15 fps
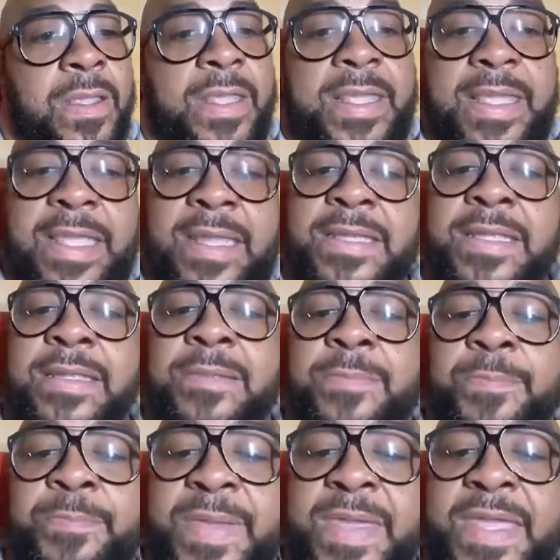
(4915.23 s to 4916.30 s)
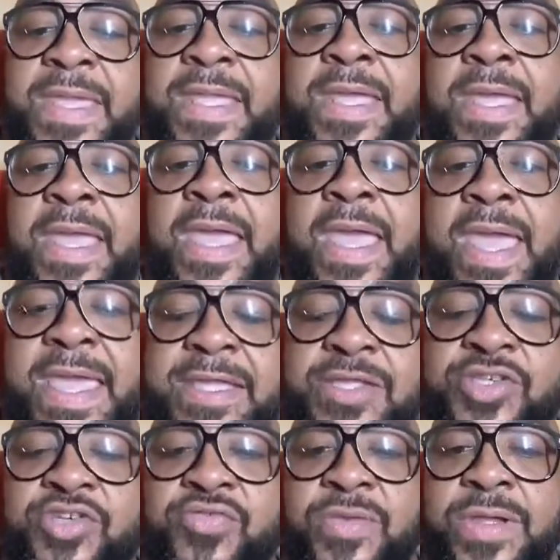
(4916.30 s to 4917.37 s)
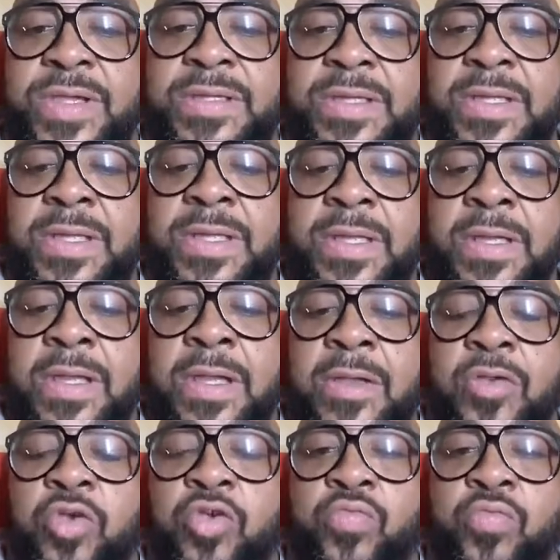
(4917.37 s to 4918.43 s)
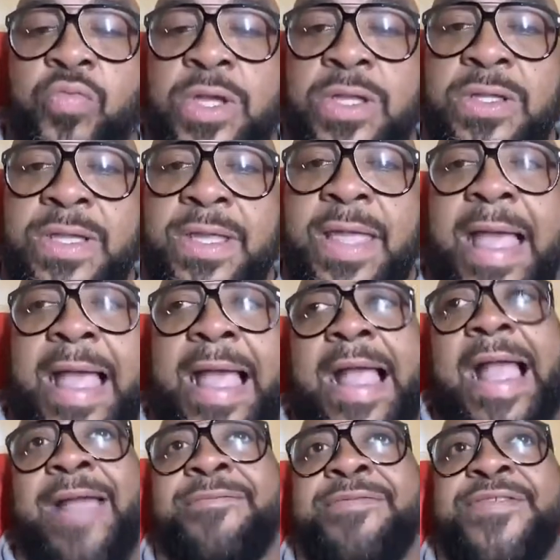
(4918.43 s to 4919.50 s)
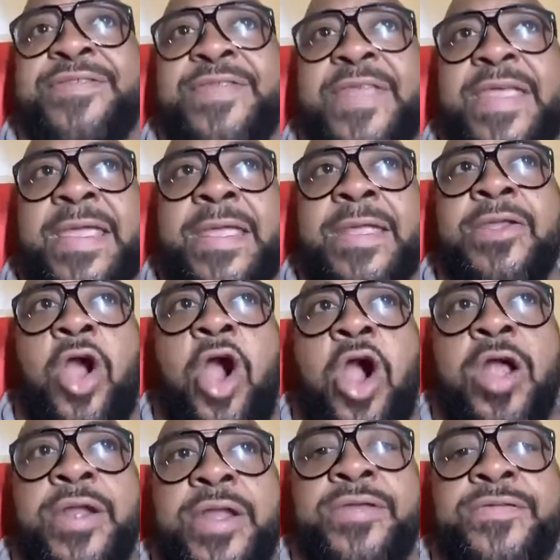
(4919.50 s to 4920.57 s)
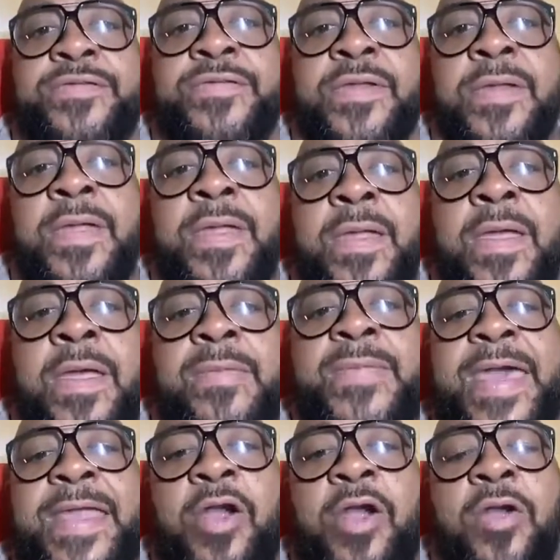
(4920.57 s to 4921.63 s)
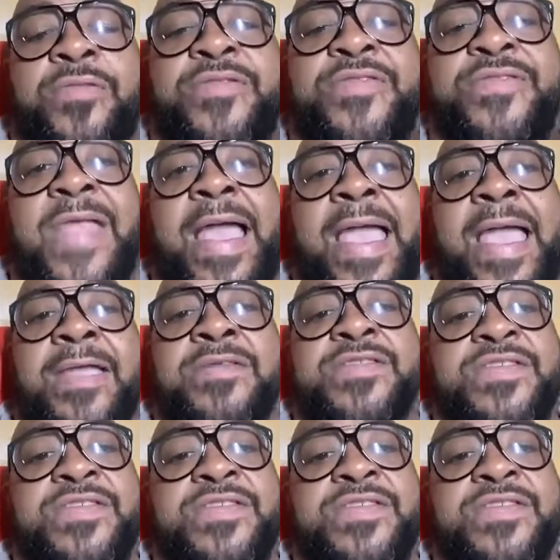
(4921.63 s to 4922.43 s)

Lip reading: any big hatred, really. I've seen artists that are signed to